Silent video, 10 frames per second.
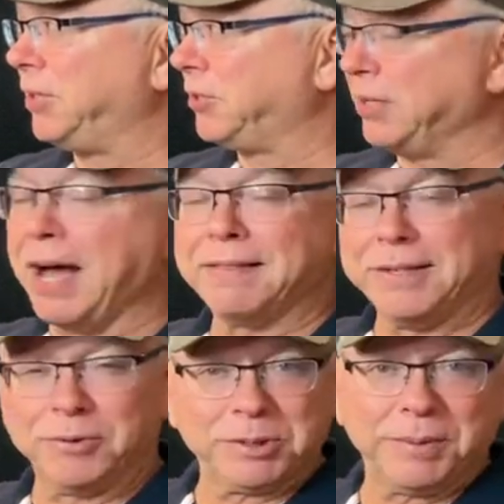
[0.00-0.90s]
These are not
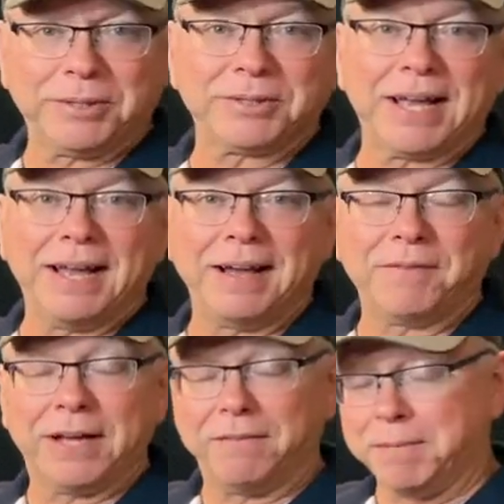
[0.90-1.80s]
the only speakers I have.
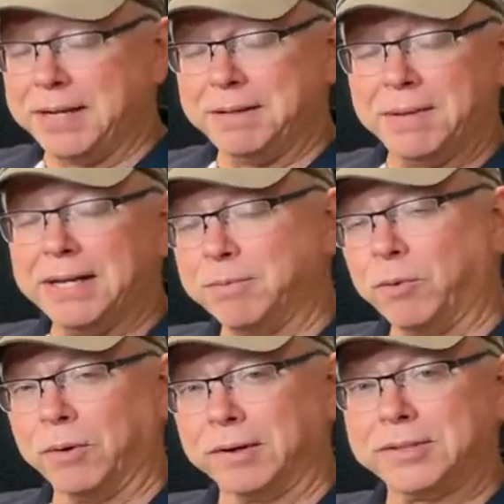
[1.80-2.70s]
I have many, many more.